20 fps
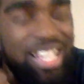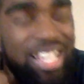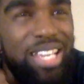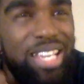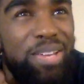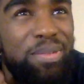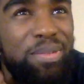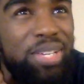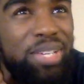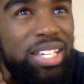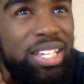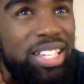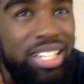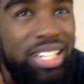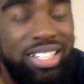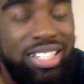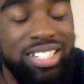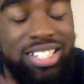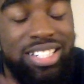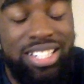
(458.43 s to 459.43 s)
and being
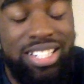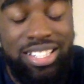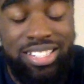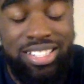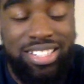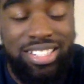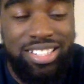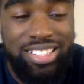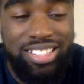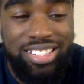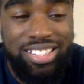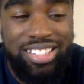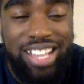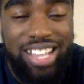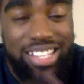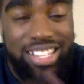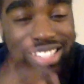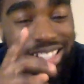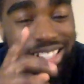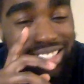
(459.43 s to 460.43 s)
like, Jesus,
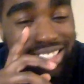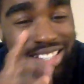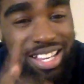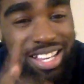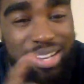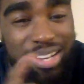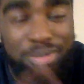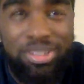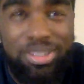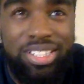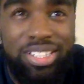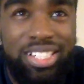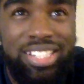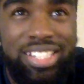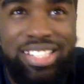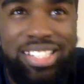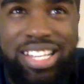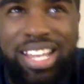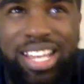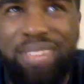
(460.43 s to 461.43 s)
that's a terrible thing to
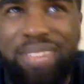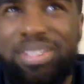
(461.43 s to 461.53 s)
say.